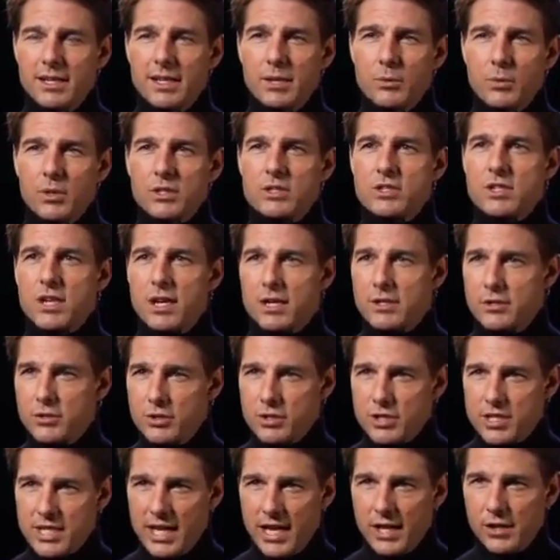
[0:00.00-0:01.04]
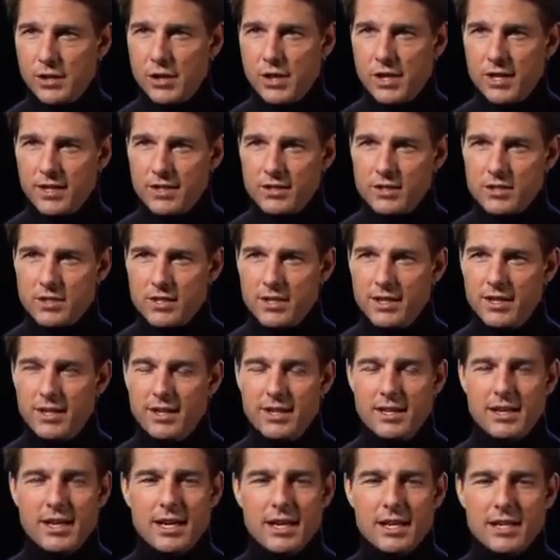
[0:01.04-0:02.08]
He wants to understand things,
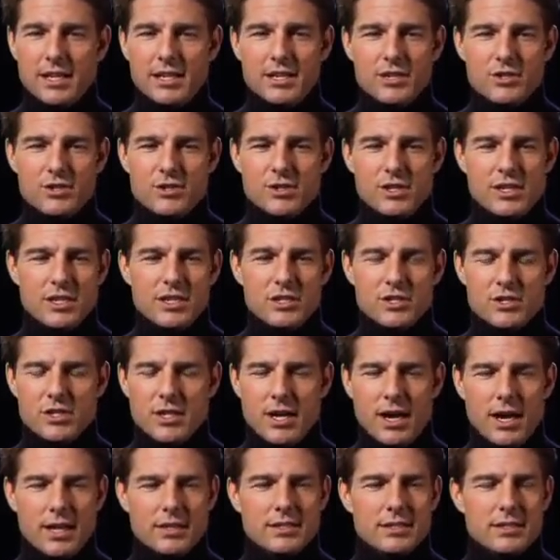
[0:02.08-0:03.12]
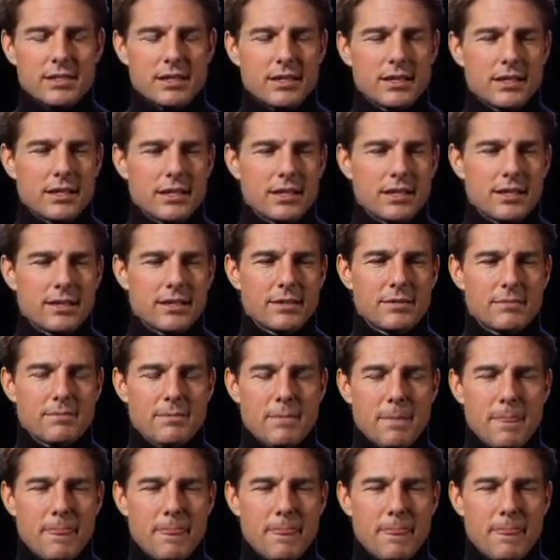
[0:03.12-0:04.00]
and he's he's not. Uh,